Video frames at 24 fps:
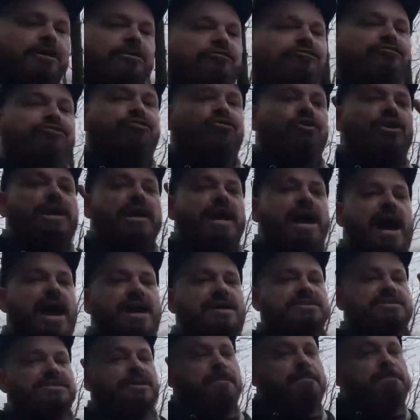Free
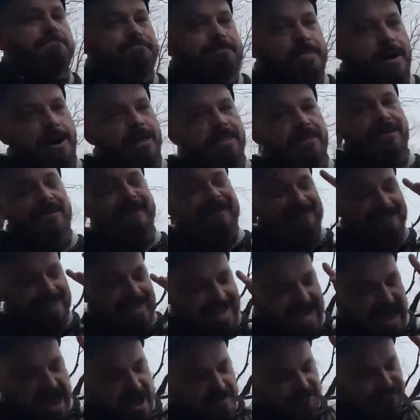as the mother
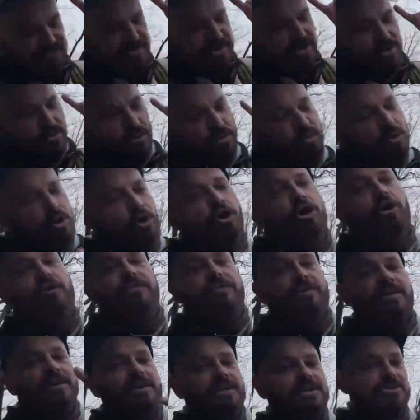effing wolf.
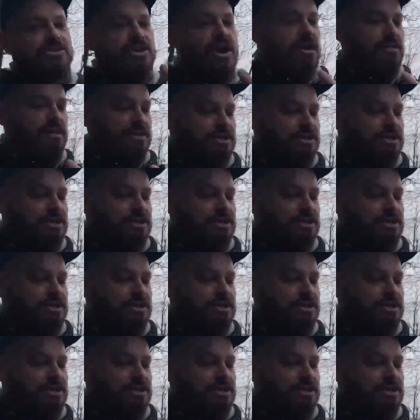Charlie